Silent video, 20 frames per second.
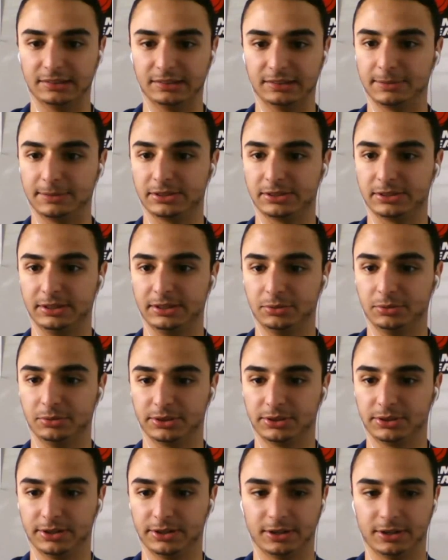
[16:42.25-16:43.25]
especially
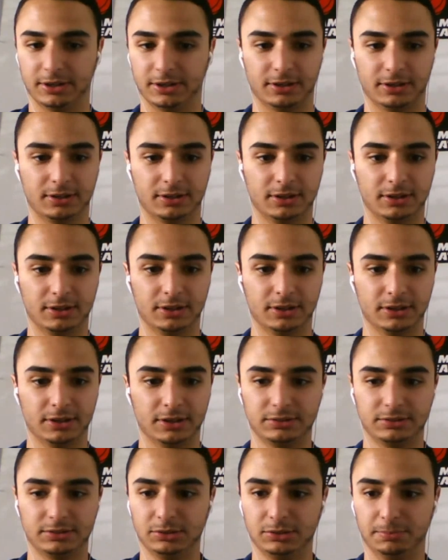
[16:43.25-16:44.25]
with their
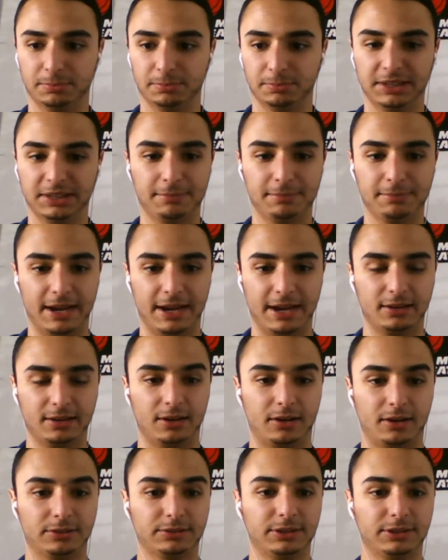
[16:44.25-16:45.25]
two big men
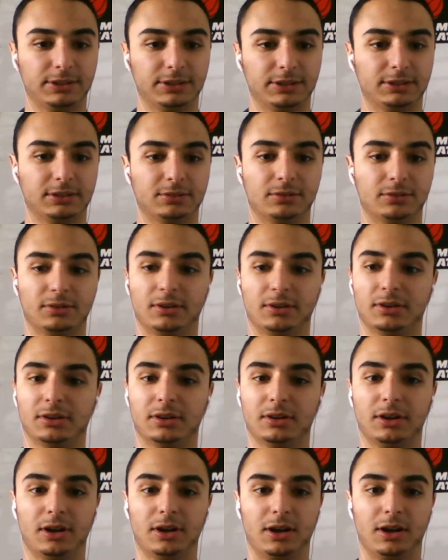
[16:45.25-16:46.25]
on the
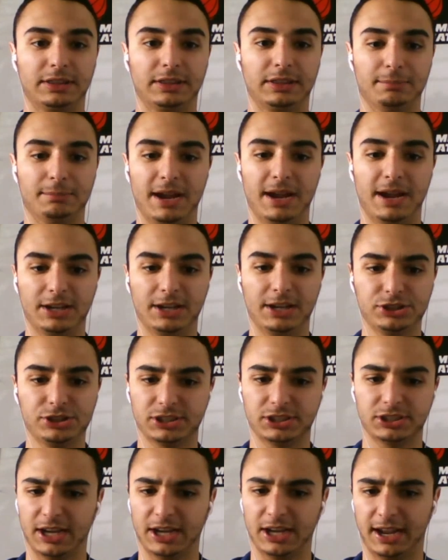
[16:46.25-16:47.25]

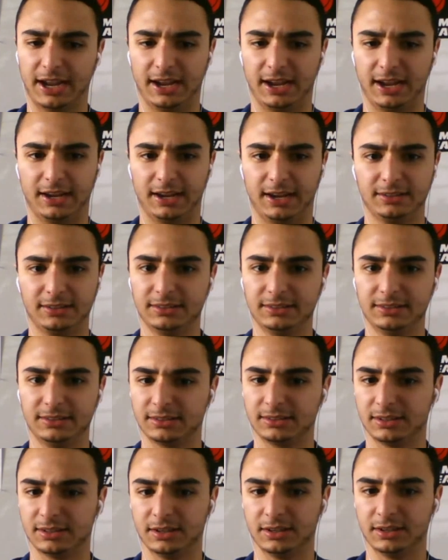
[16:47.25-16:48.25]
bench. And
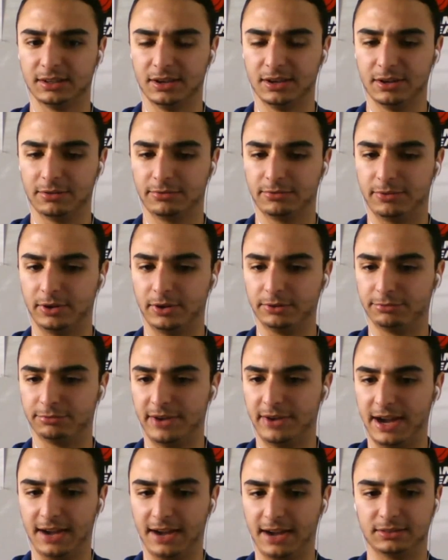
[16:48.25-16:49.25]
fun
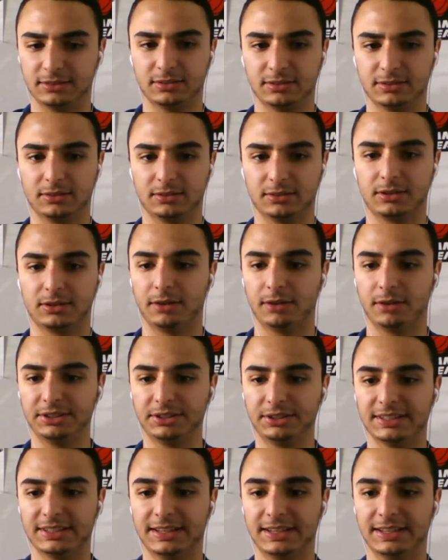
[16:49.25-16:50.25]
fact,
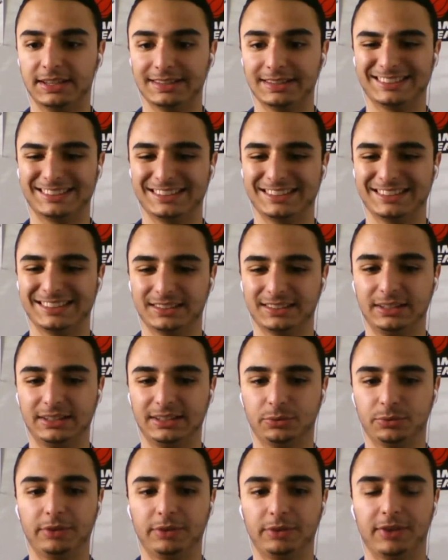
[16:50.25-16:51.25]
Covington hit
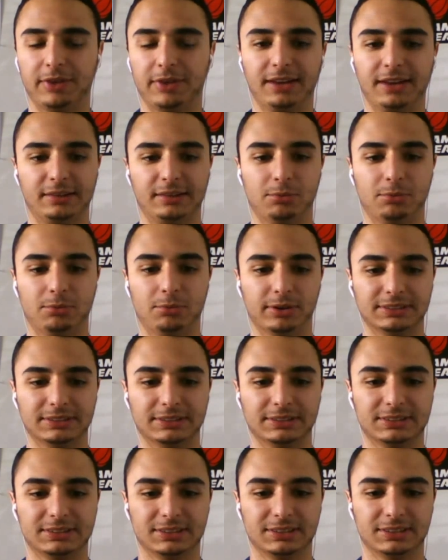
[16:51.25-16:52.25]
63 fantasy
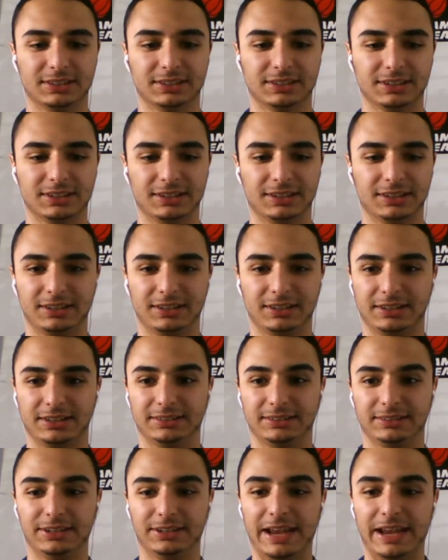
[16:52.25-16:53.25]
points
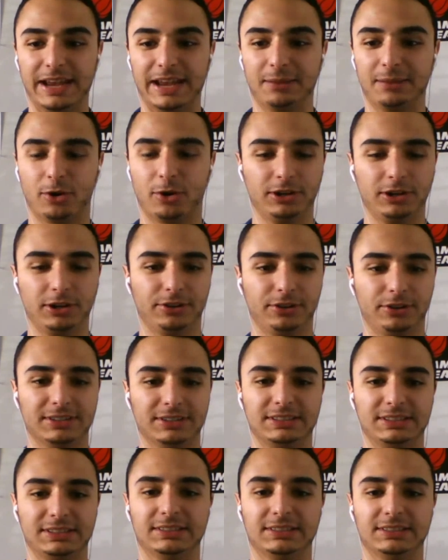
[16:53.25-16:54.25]
in the game earlier
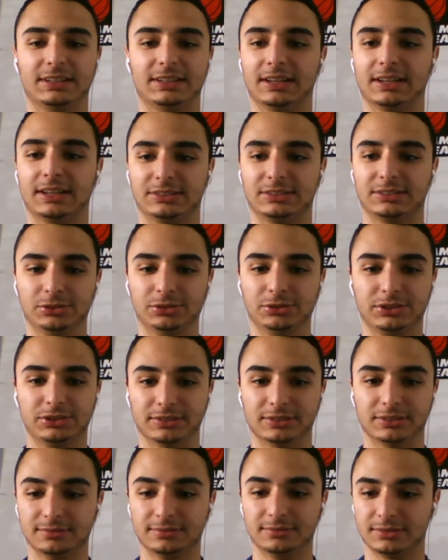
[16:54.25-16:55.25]
this season against Houston.